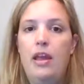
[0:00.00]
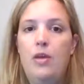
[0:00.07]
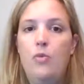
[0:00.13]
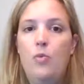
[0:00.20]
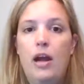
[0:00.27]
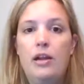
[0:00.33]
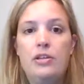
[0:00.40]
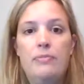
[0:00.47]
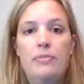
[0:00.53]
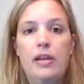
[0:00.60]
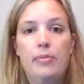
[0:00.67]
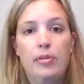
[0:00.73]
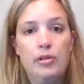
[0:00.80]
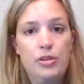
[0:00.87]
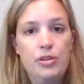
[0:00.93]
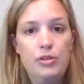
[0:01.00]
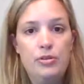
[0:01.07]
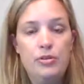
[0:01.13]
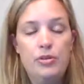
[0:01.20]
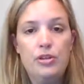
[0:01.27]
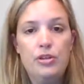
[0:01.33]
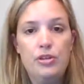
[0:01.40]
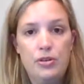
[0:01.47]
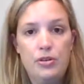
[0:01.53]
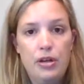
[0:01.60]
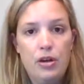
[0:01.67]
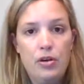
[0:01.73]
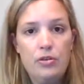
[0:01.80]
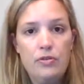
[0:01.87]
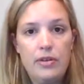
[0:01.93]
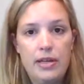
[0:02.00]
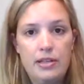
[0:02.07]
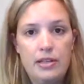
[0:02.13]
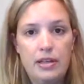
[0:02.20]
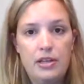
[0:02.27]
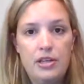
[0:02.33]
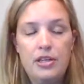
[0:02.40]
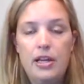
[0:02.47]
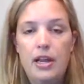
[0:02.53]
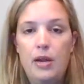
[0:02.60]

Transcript: They want to be able to do their own research.